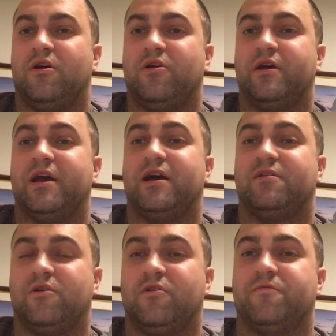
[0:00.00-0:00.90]
Oh, yeah.
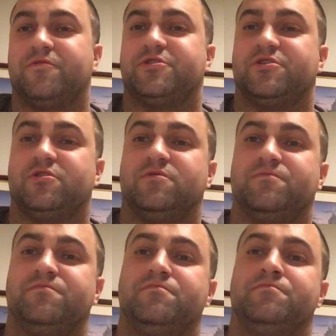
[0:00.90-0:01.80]
Oh, for sure.
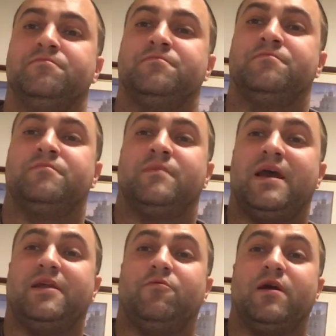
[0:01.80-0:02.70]

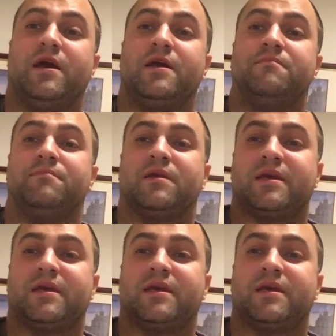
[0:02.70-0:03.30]
Anyway,